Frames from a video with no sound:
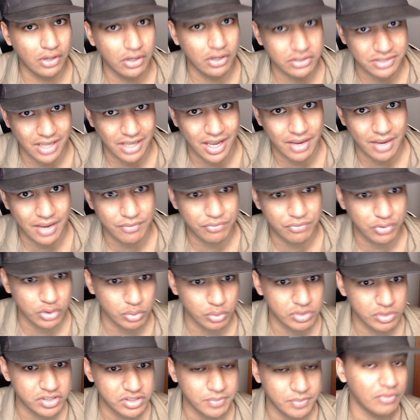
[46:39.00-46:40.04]
time for
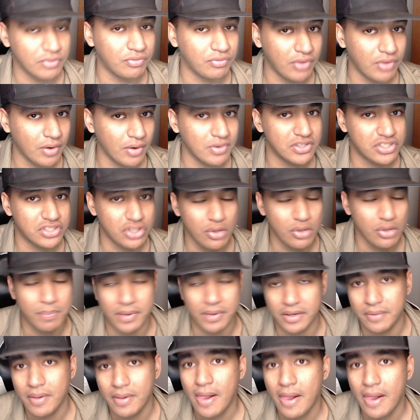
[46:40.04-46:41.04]
doing something very stupid.